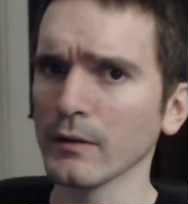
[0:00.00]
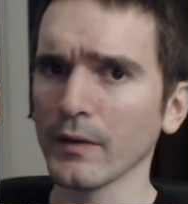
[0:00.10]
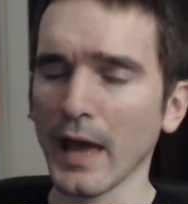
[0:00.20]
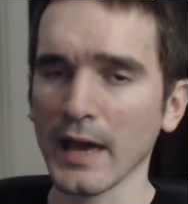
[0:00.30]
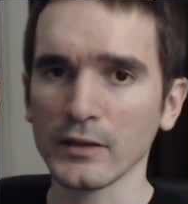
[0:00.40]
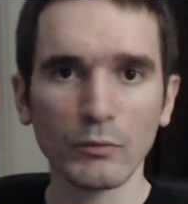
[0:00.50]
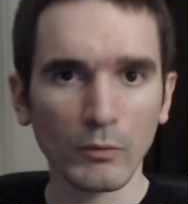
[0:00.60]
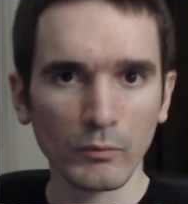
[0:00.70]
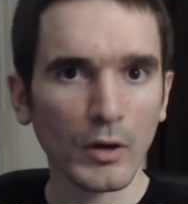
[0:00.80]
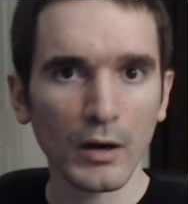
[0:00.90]
that you are
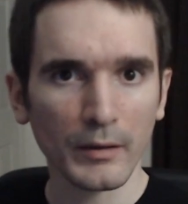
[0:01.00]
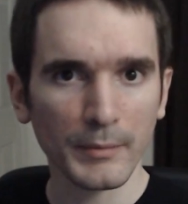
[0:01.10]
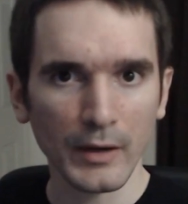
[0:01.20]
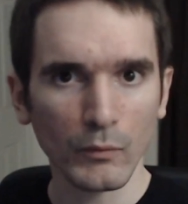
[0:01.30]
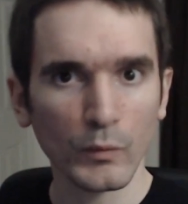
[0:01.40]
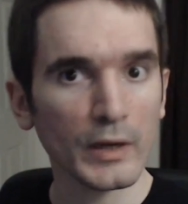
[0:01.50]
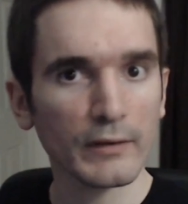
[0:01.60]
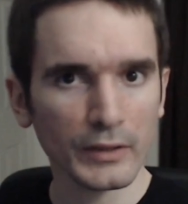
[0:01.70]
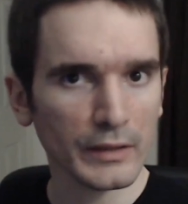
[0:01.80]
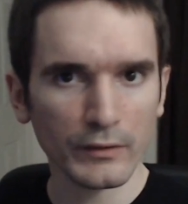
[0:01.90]
wrong about
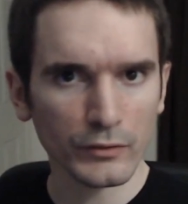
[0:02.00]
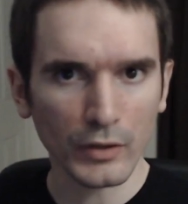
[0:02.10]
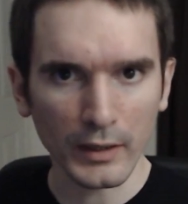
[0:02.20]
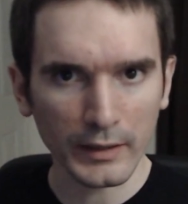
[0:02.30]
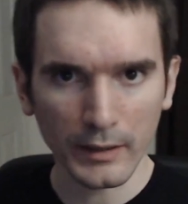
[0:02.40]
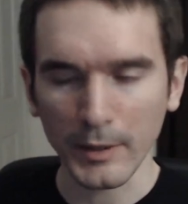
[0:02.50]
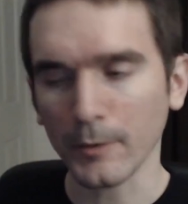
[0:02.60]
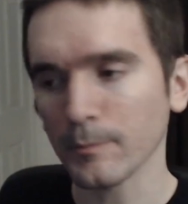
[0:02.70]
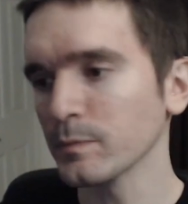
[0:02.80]
whatever it is you're talking about,